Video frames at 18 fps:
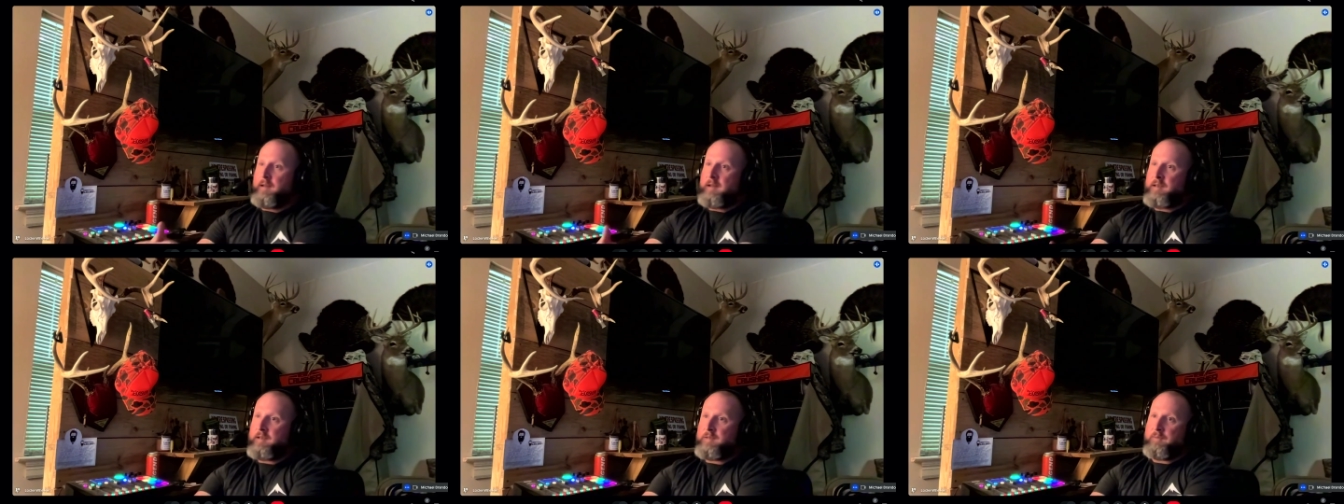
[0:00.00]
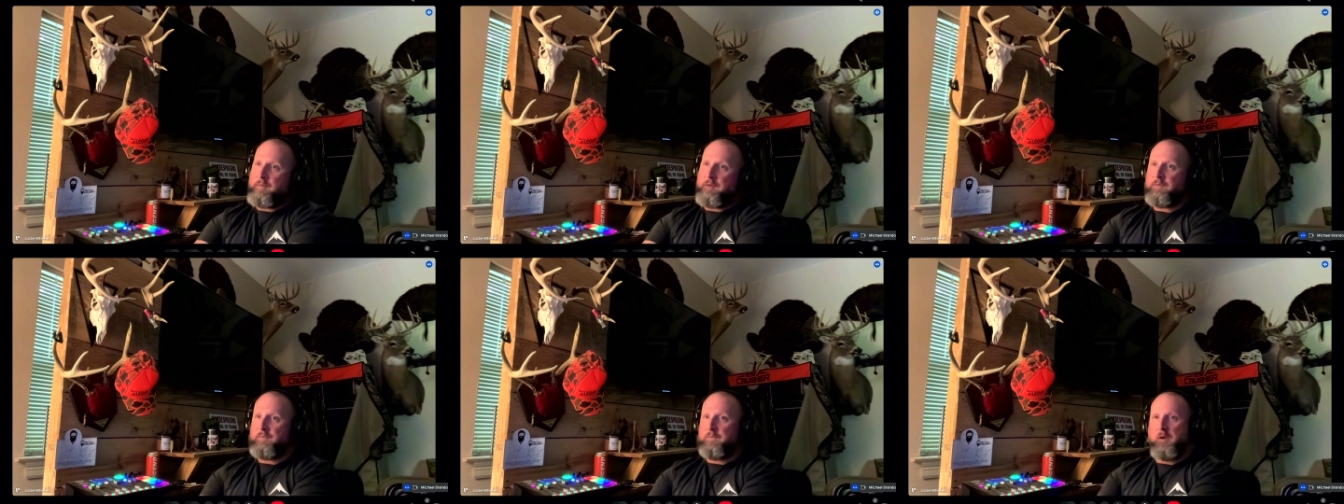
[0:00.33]
this, and
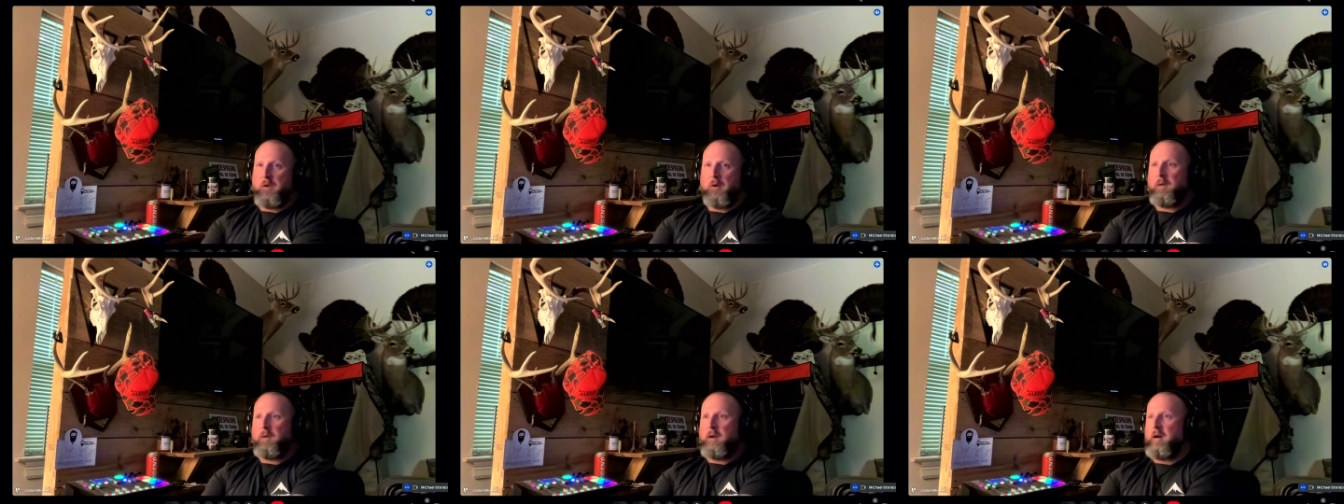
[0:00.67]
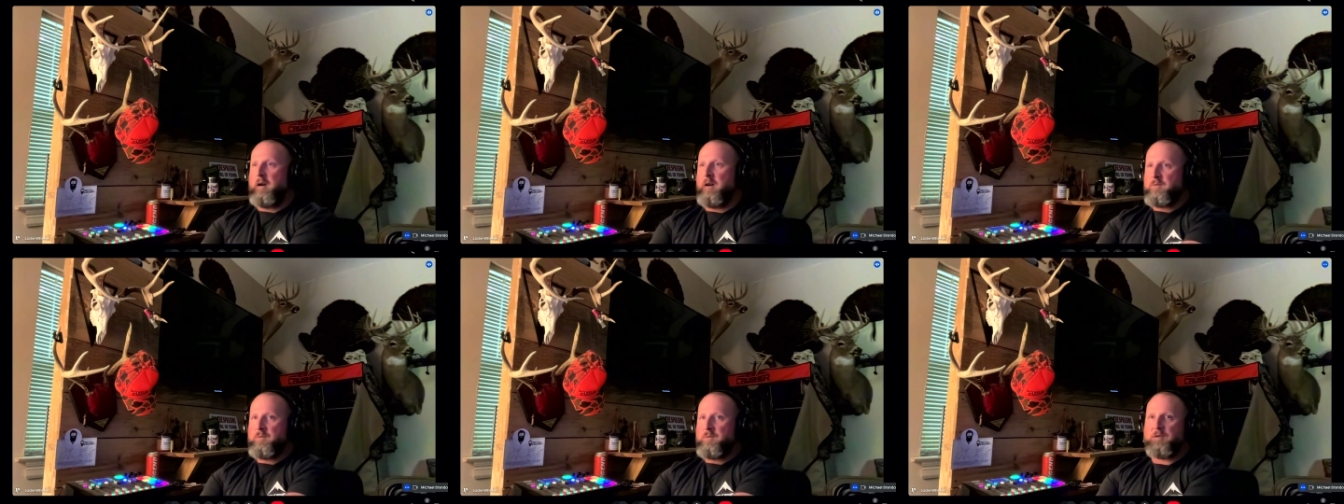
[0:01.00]
we filming
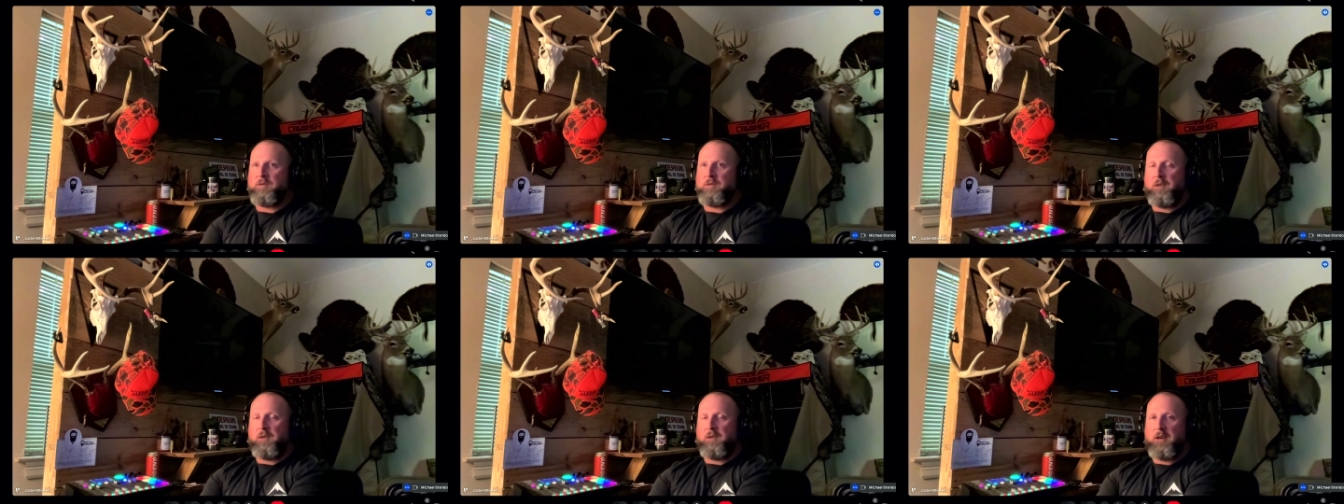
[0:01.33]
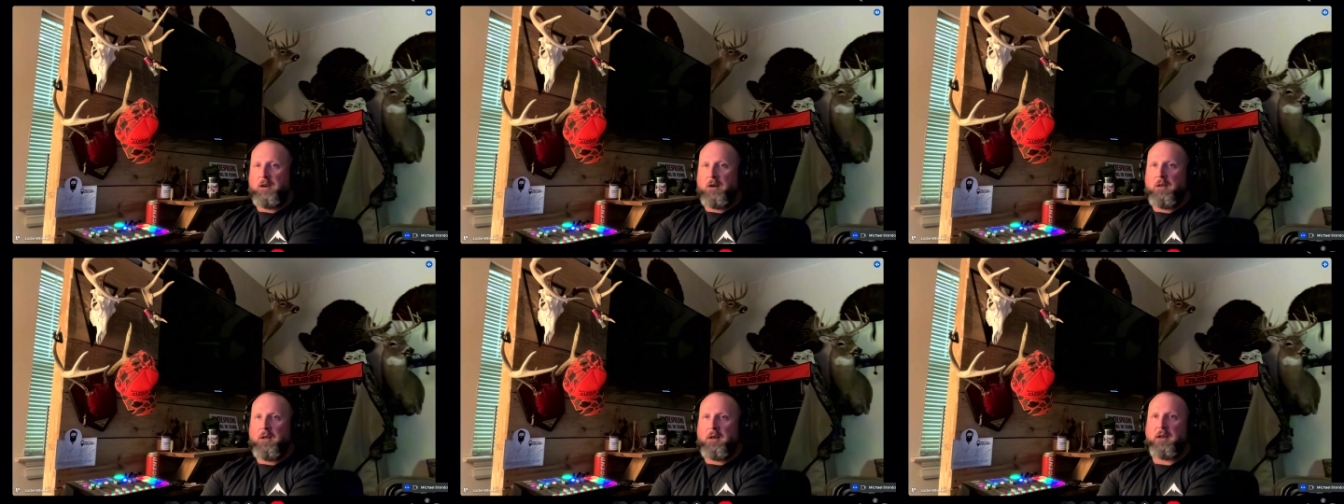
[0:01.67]
hunts with Skre
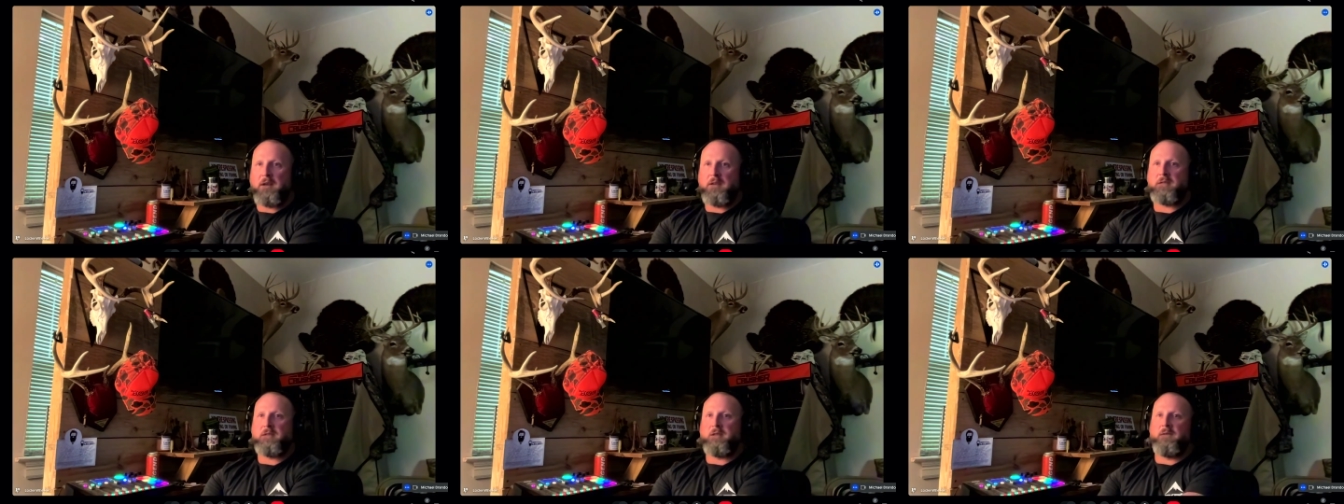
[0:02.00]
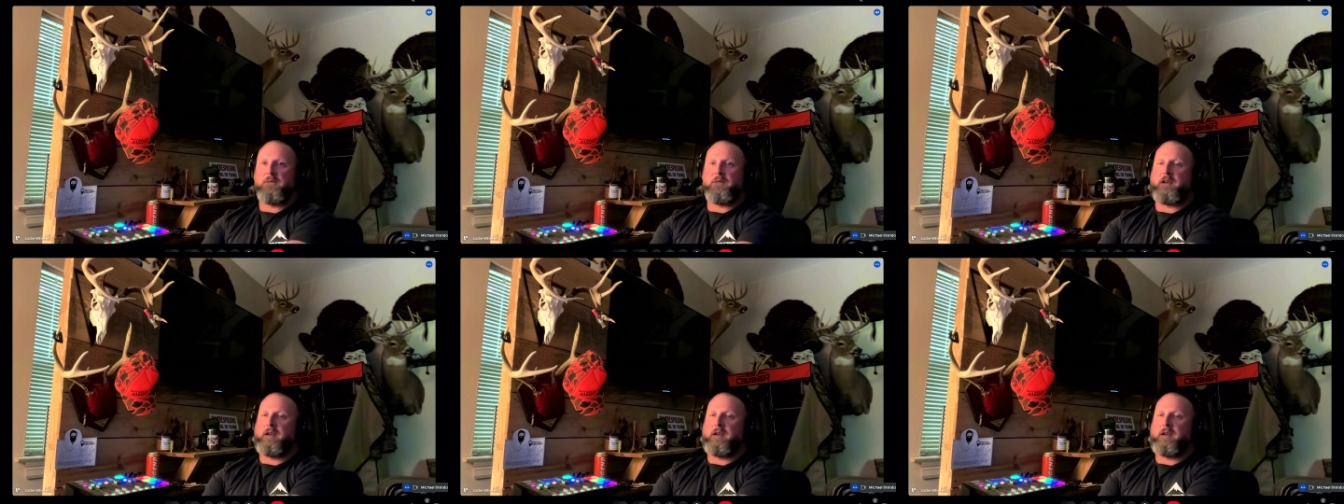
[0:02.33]
and all that kind of stuff.